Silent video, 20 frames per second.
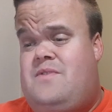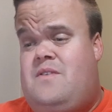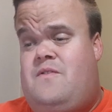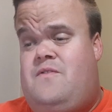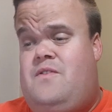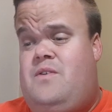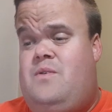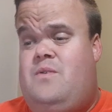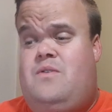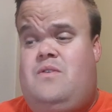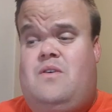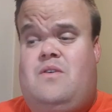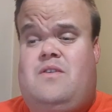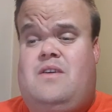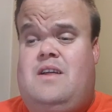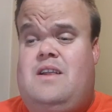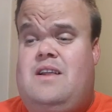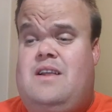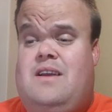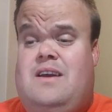a few in New
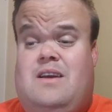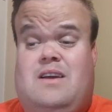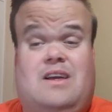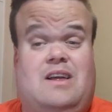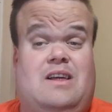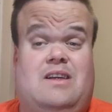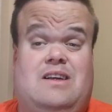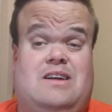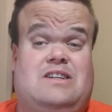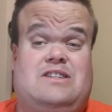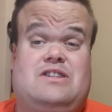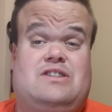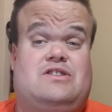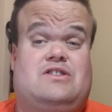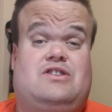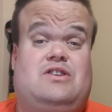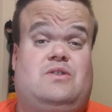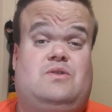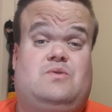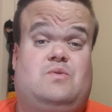Zealand. It
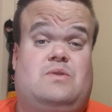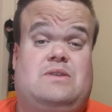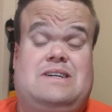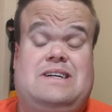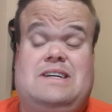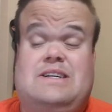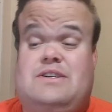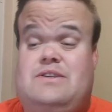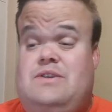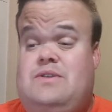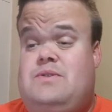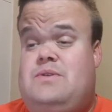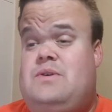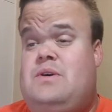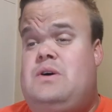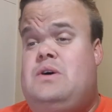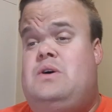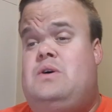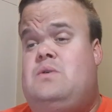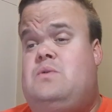just shows what he can do,
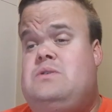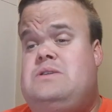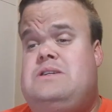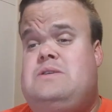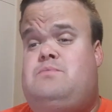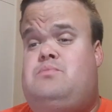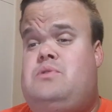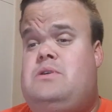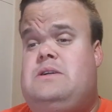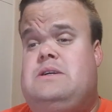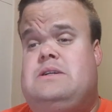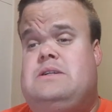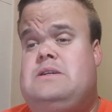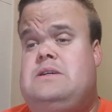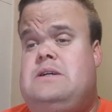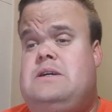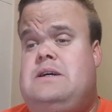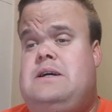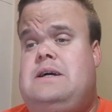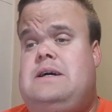which is brilliant.
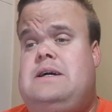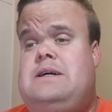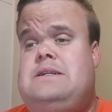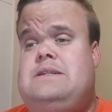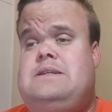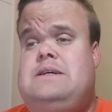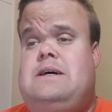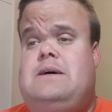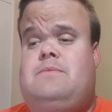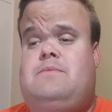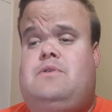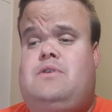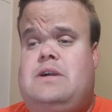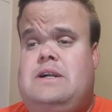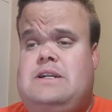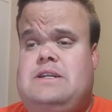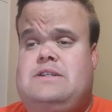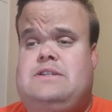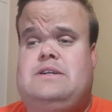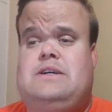And
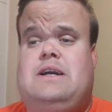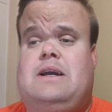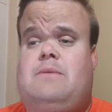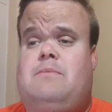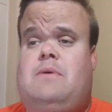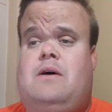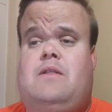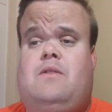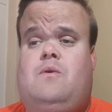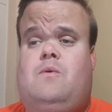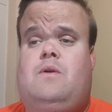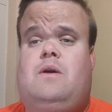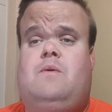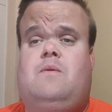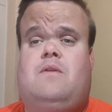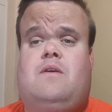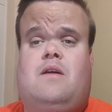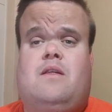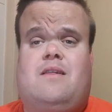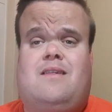credit to him, I thought he
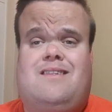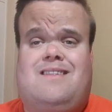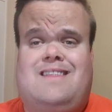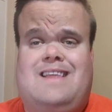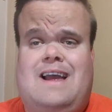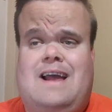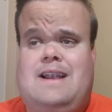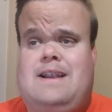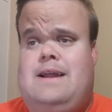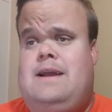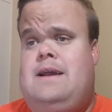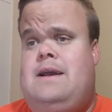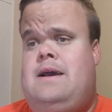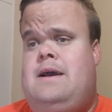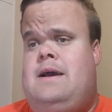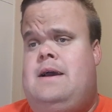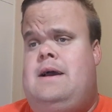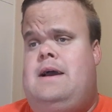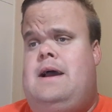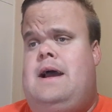was outstanding.
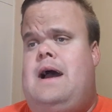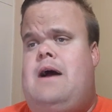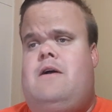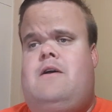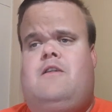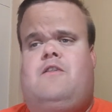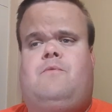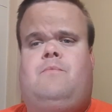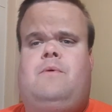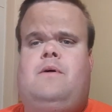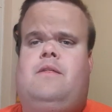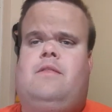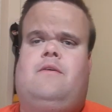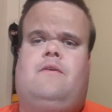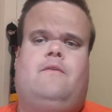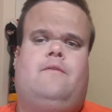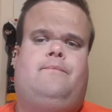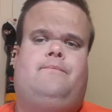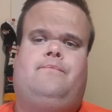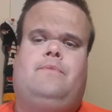Aaron
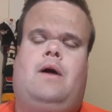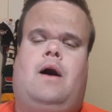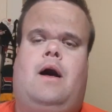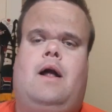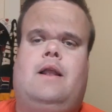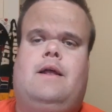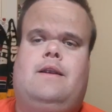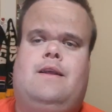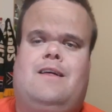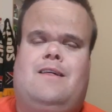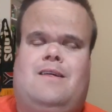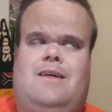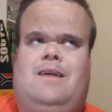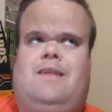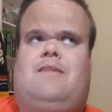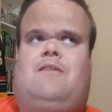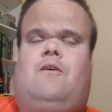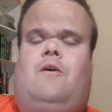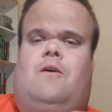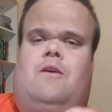Smith, Highlanders, he
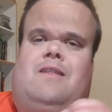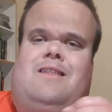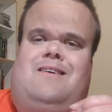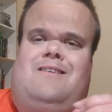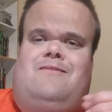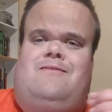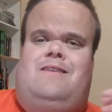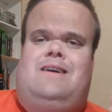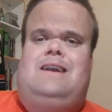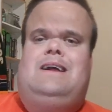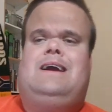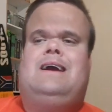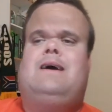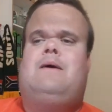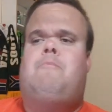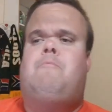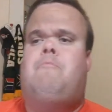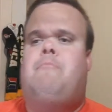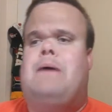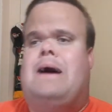started to really
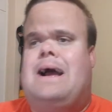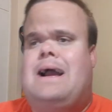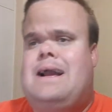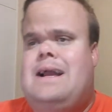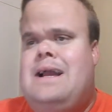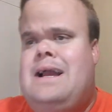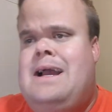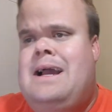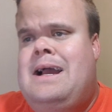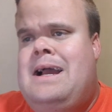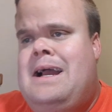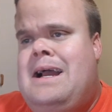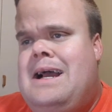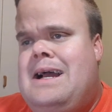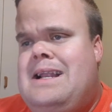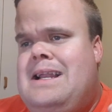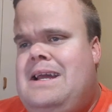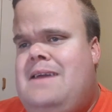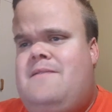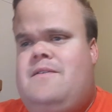come back.
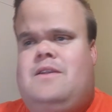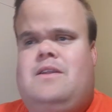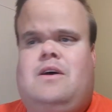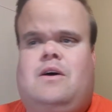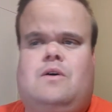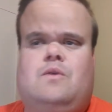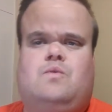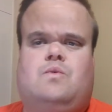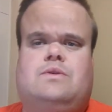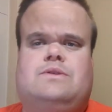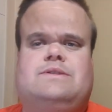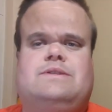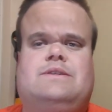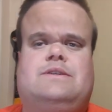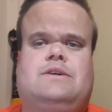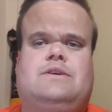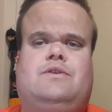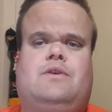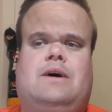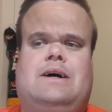And even though it
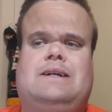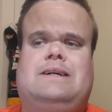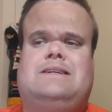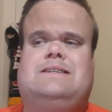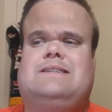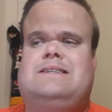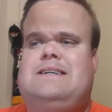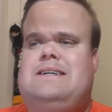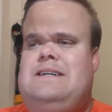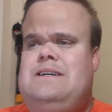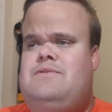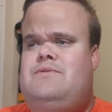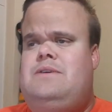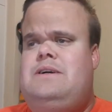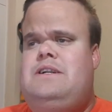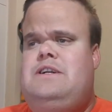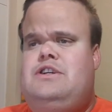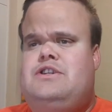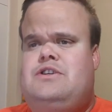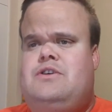wasn't the greatest, he
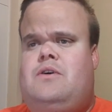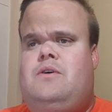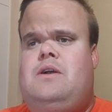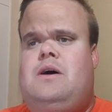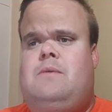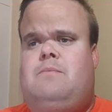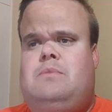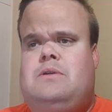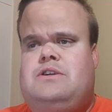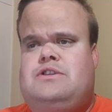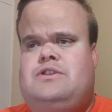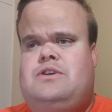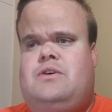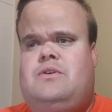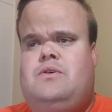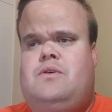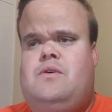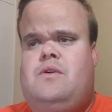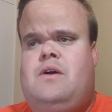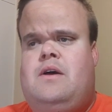really showed up and
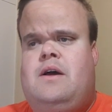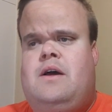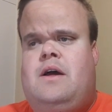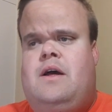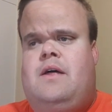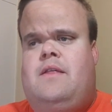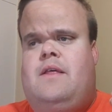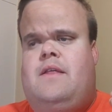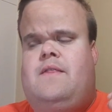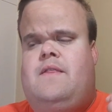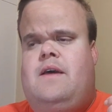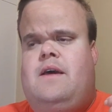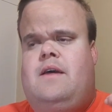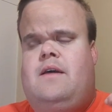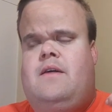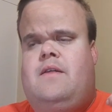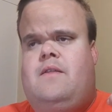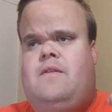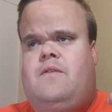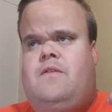showed that
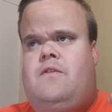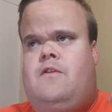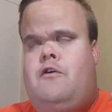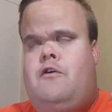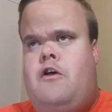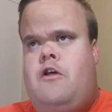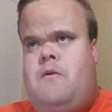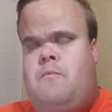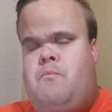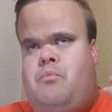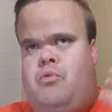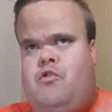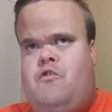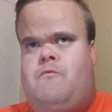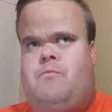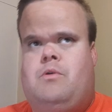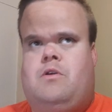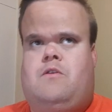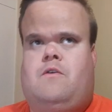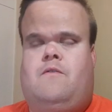the
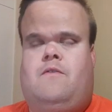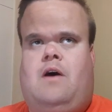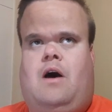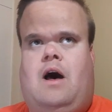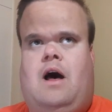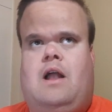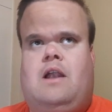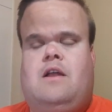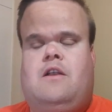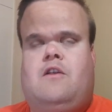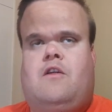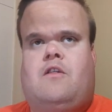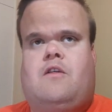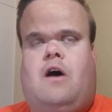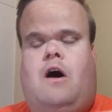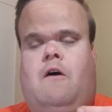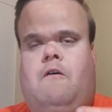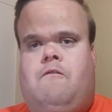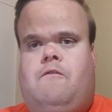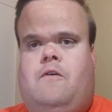improvements of the Highlanders,
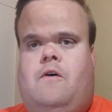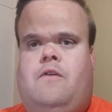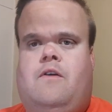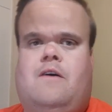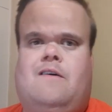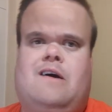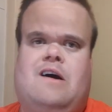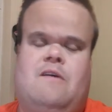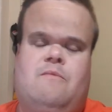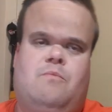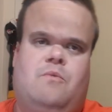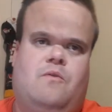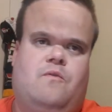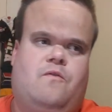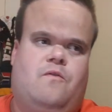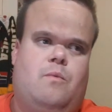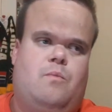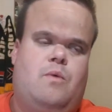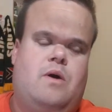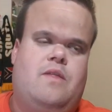how far they've come to
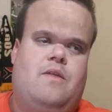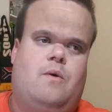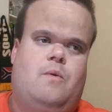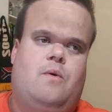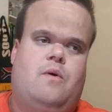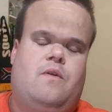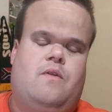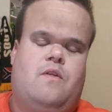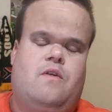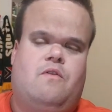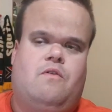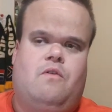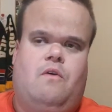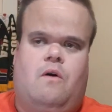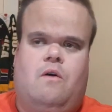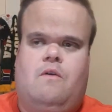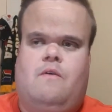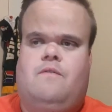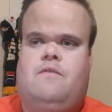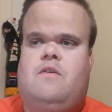from where they were at the
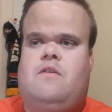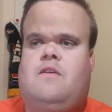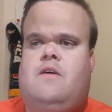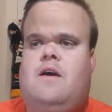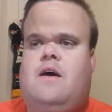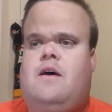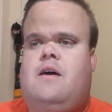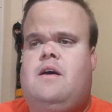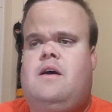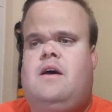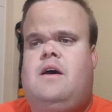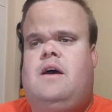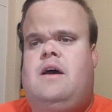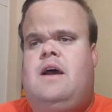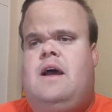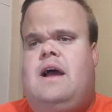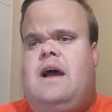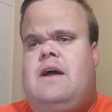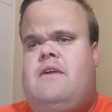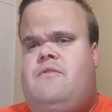start of this year,
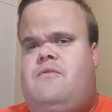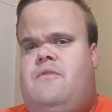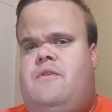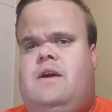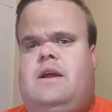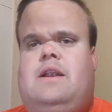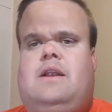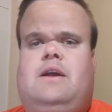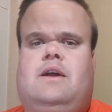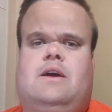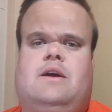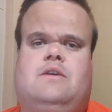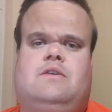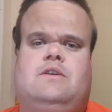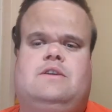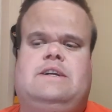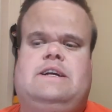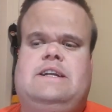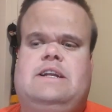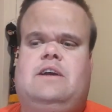and really
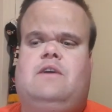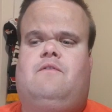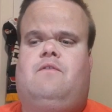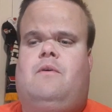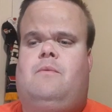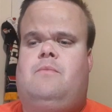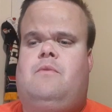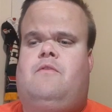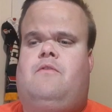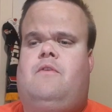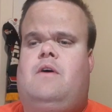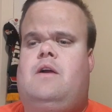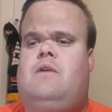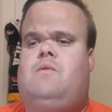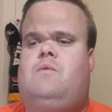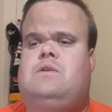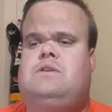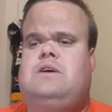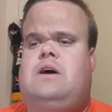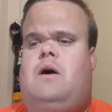leading from the
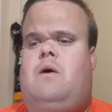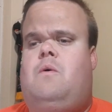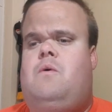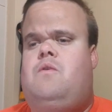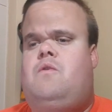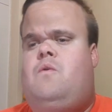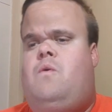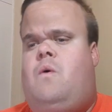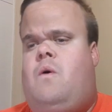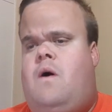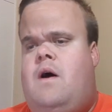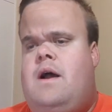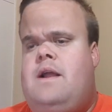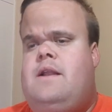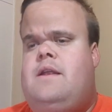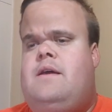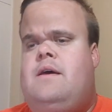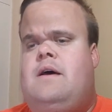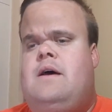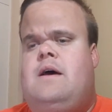front, which I was
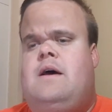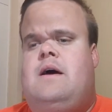quite